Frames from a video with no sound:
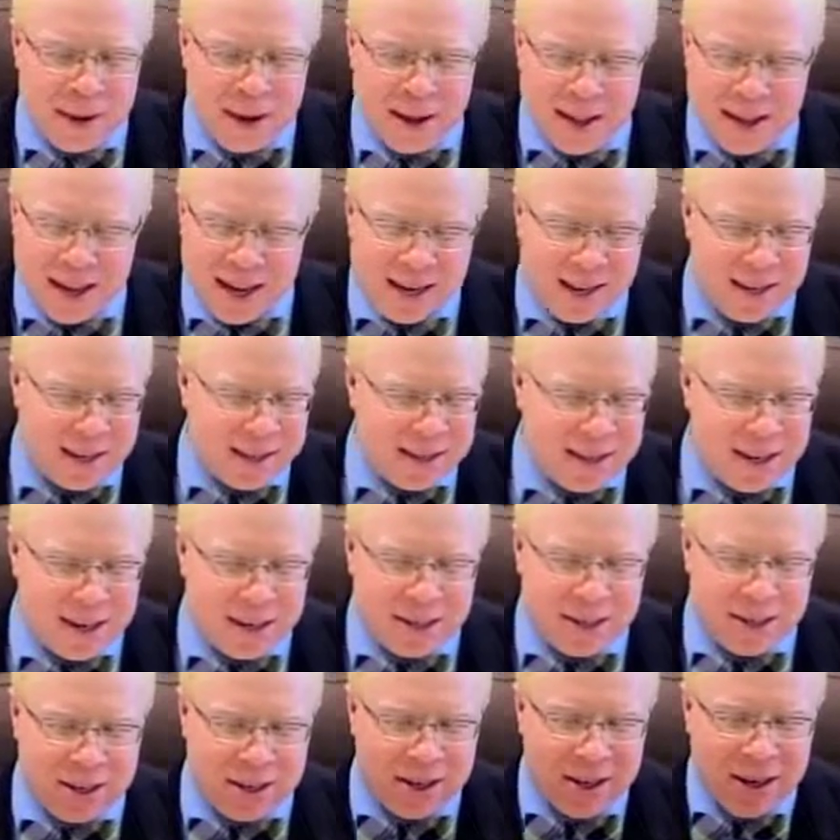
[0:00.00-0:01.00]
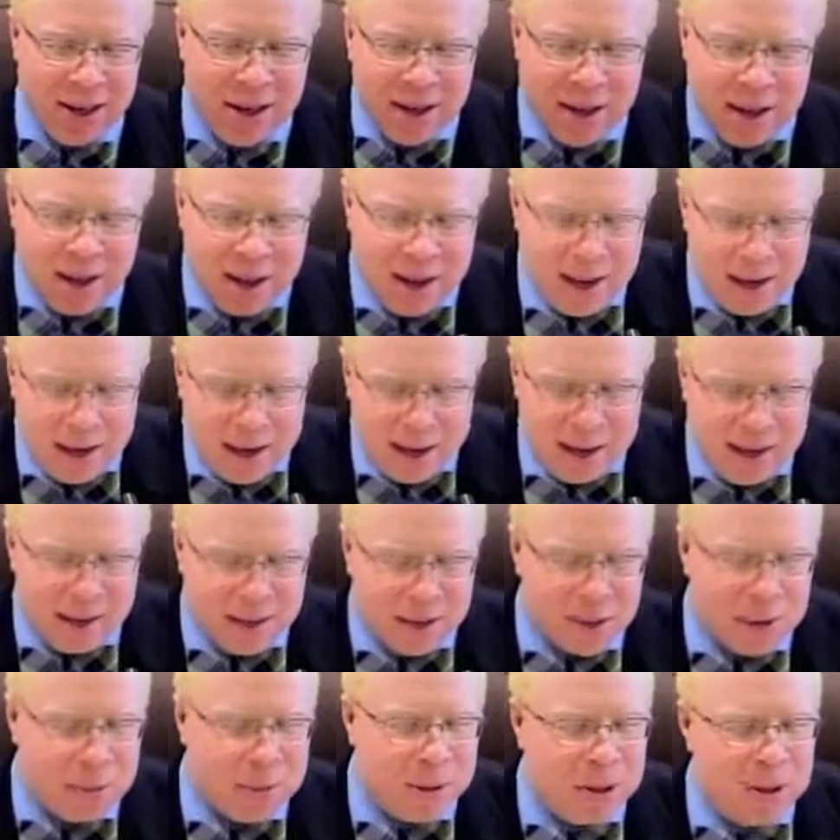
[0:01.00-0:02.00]
that discussion
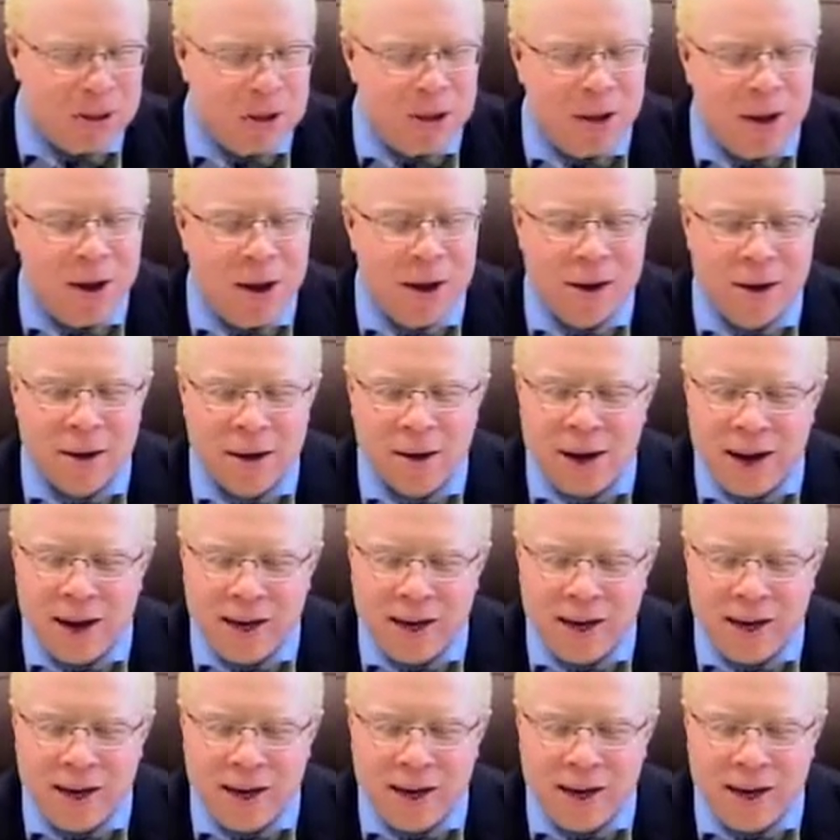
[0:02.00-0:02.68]
too much longer.